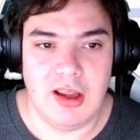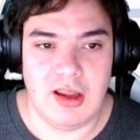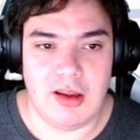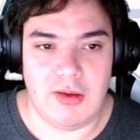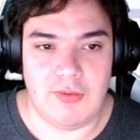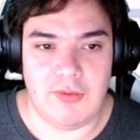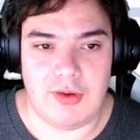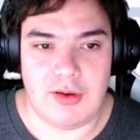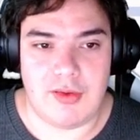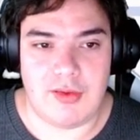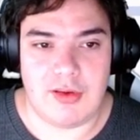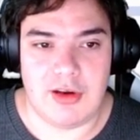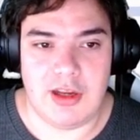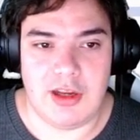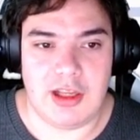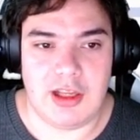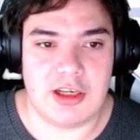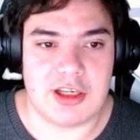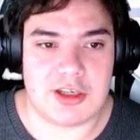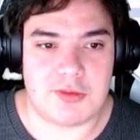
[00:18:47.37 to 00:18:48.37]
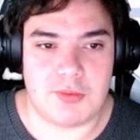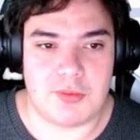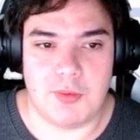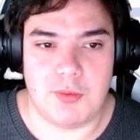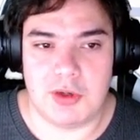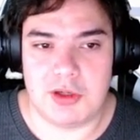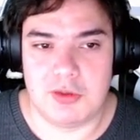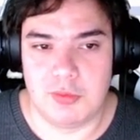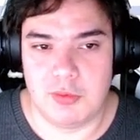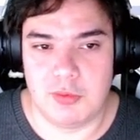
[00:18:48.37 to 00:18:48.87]
if it's in English, we
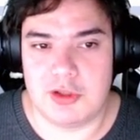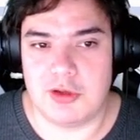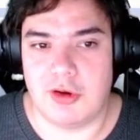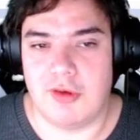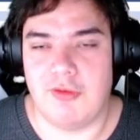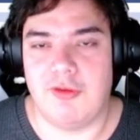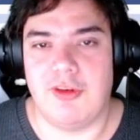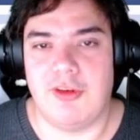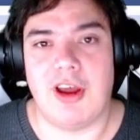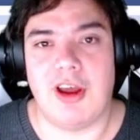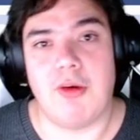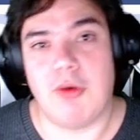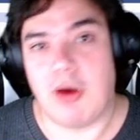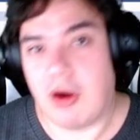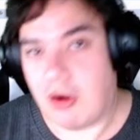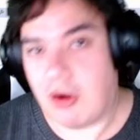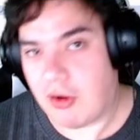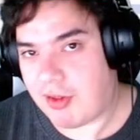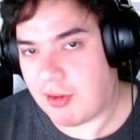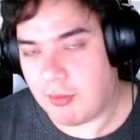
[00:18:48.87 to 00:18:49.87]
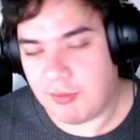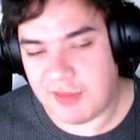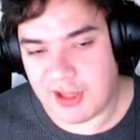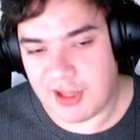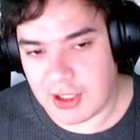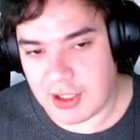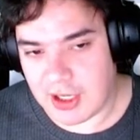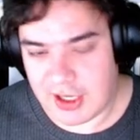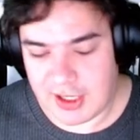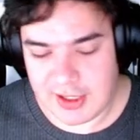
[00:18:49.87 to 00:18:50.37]
want to return flower or something
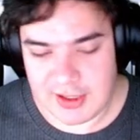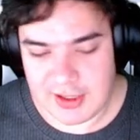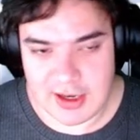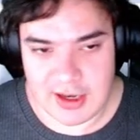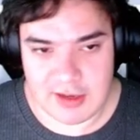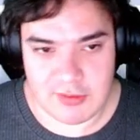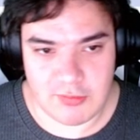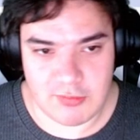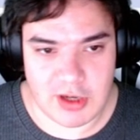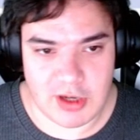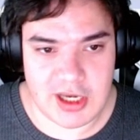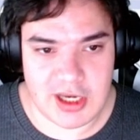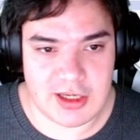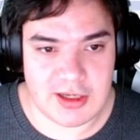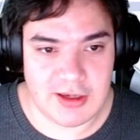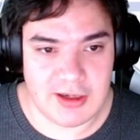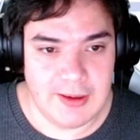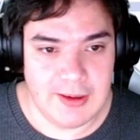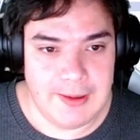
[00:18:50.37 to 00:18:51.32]
like that, right?